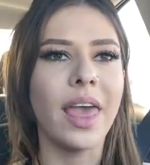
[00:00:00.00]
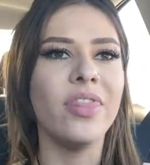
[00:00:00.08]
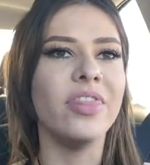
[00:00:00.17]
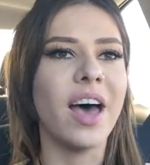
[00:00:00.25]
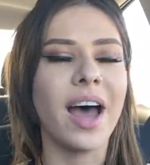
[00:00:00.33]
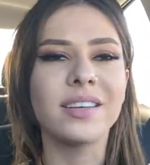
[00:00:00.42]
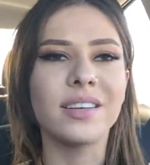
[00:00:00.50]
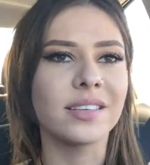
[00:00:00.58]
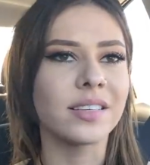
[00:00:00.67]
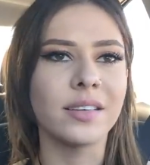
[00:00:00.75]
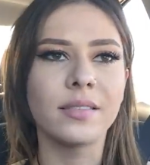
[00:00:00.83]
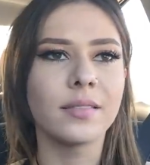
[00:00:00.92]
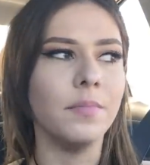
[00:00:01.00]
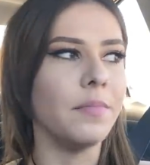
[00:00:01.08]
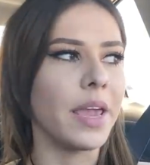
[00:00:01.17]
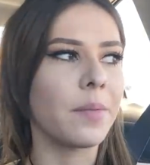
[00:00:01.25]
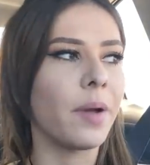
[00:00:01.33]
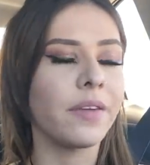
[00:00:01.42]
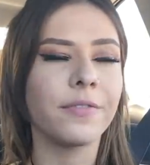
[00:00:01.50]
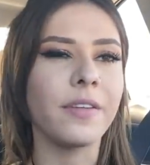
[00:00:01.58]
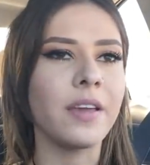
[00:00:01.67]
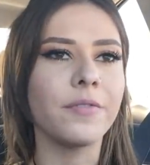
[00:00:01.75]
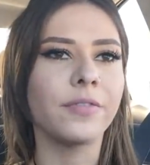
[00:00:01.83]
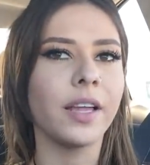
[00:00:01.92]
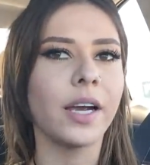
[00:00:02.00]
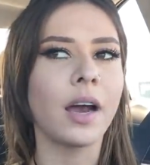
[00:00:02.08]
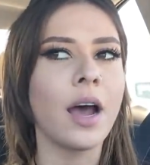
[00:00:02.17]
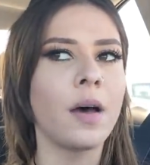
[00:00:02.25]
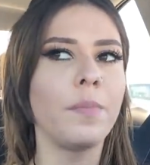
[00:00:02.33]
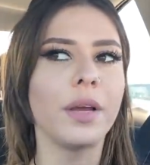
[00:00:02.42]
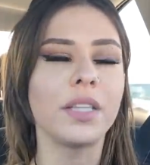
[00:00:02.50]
and that doesn't make my feet flare up.